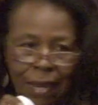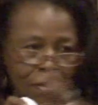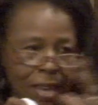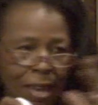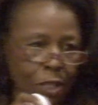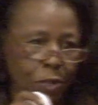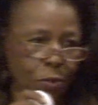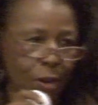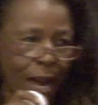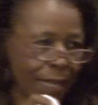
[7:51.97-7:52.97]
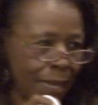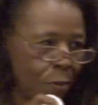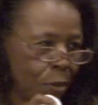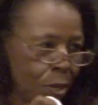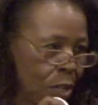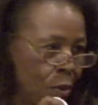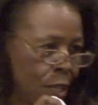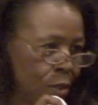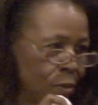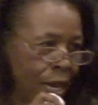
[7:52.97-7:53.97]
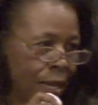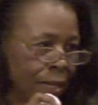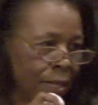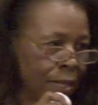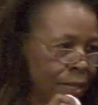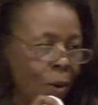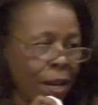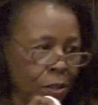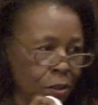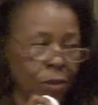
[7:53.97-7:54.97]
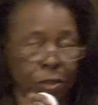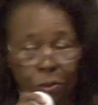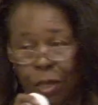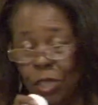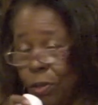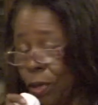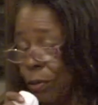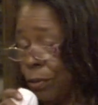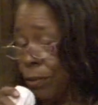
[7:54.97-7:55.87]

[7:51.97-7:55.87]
this and if they would do right they wouldn't be going through that why do you go